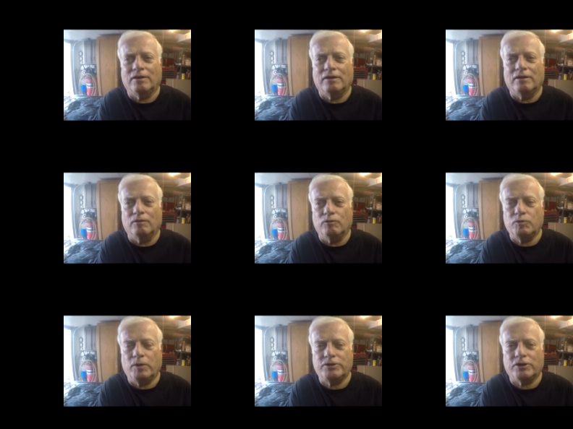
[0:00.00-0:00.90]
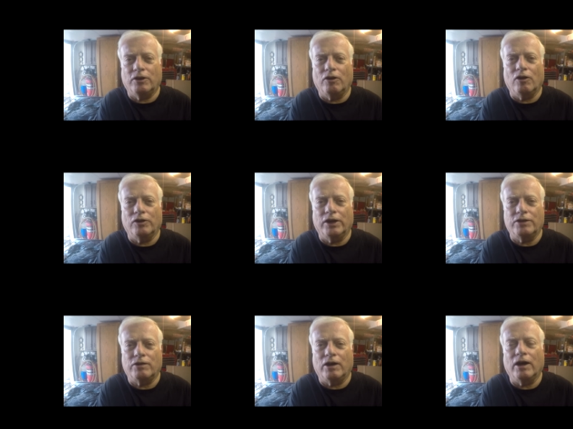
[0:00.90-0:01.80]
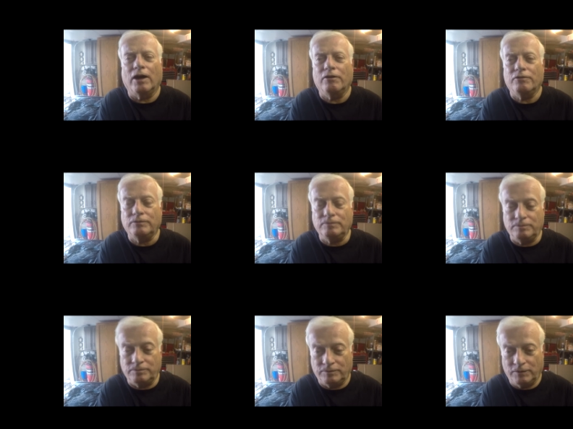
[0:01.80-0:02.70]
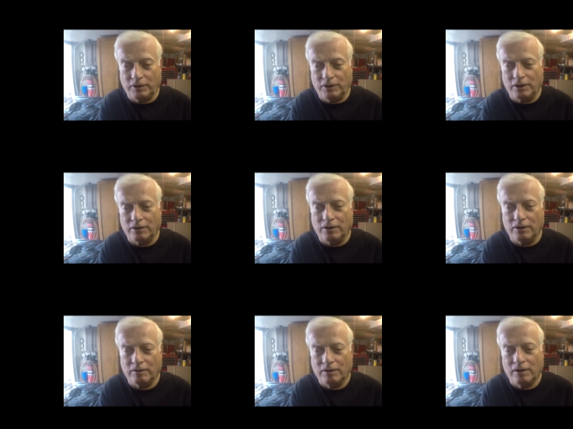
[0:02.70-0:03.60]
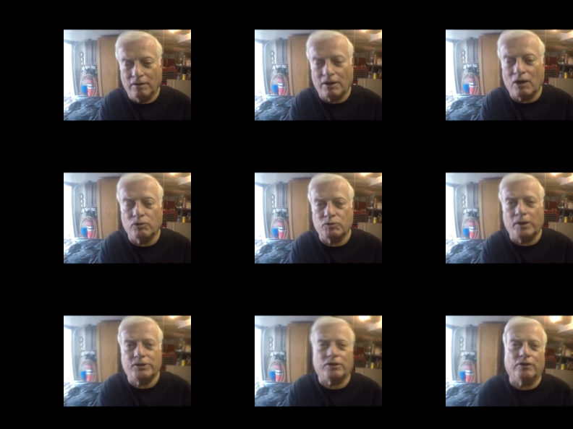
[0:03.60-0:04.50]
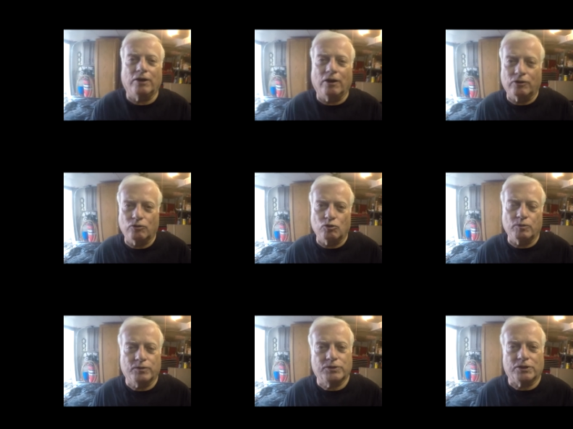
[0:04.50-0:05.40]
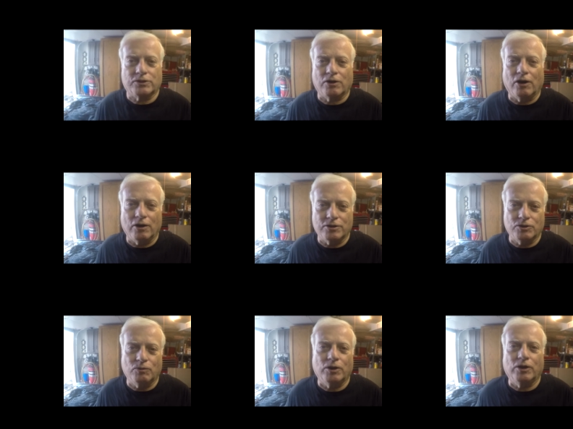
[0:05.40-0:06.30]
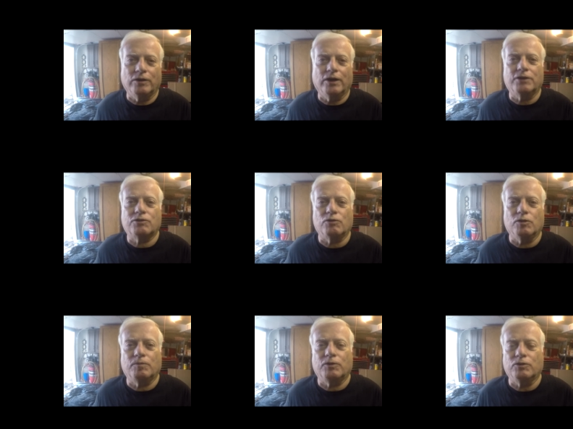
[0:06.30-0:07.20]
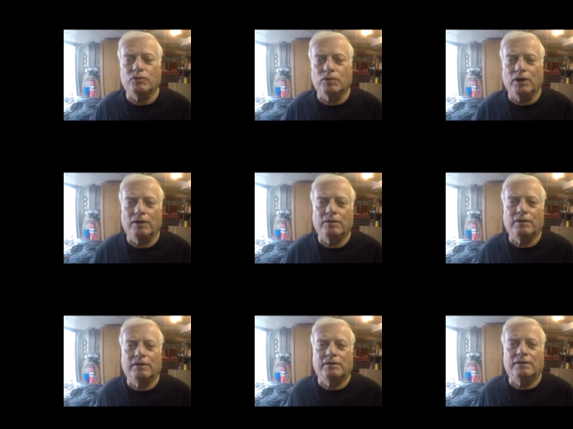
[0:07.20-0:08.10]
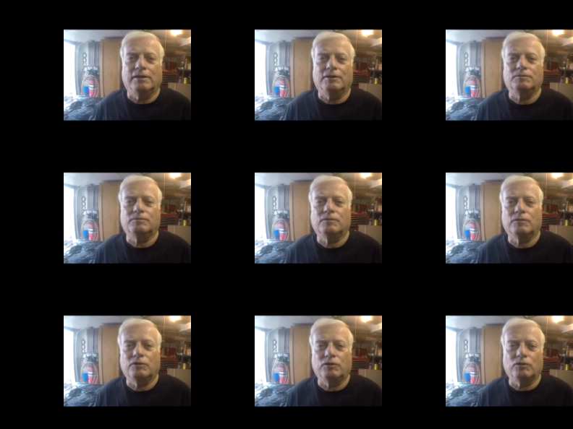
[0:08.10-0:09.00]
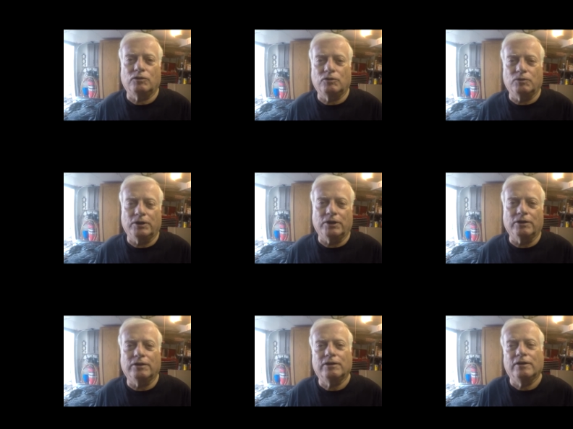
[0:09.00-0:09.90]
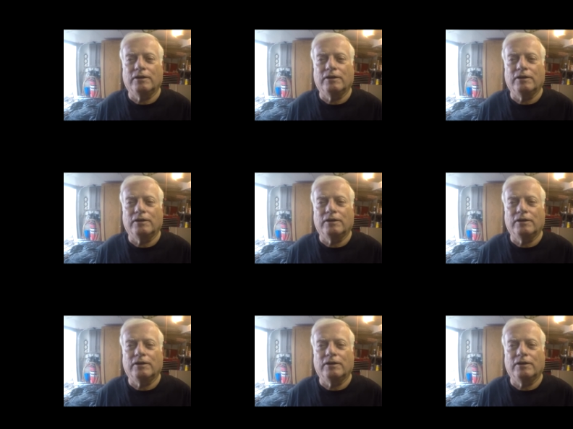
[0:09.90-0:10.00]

It was basically an all-day drive, and that was basically our group of six cars that went on that trip to New England.